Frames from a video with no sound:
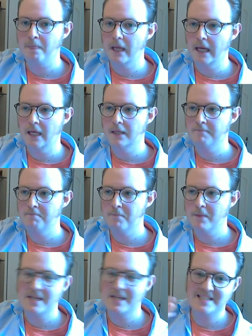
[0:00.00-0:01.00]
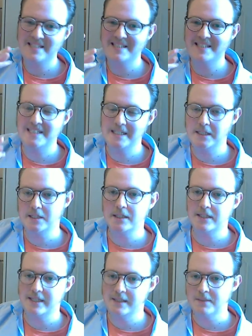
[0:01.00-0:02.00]
It doesn't stick to the
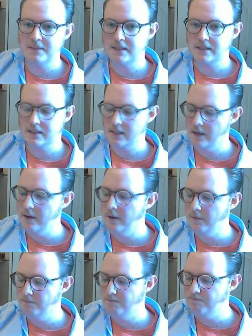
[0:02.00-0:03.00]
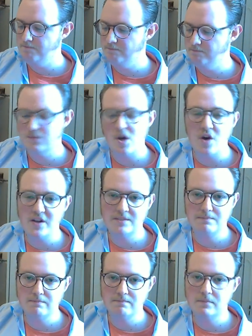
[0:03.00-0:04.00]
lips, not as
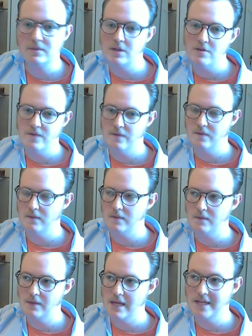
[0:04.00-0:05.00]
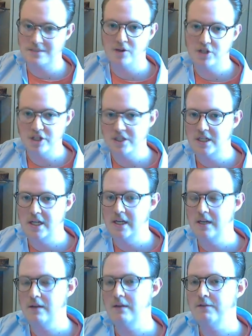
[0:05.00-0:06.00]
much as
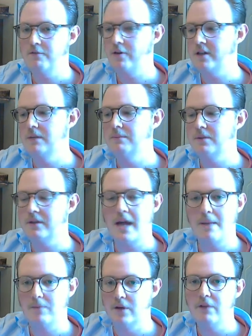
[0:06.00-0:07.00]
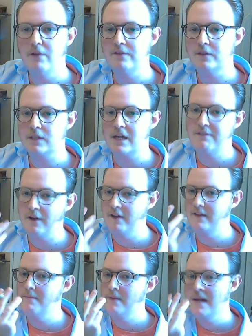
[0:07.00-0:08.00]
the, for example, the Camel non-filter. I
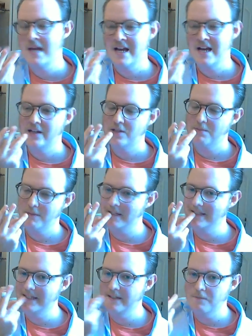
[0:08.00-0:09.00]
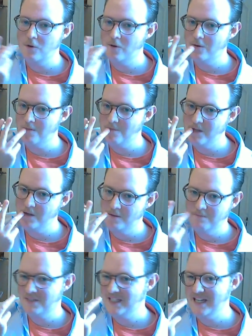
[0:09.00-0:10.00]
find them to be a little more, you know,
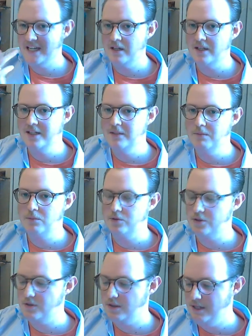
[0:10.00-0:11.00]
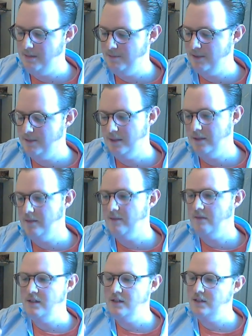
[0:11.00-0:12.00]
sticking a little more to the lips, but
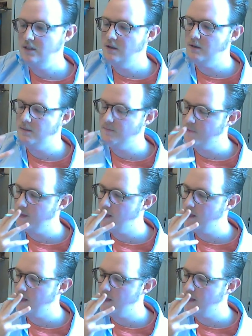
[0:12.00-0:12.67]
this not.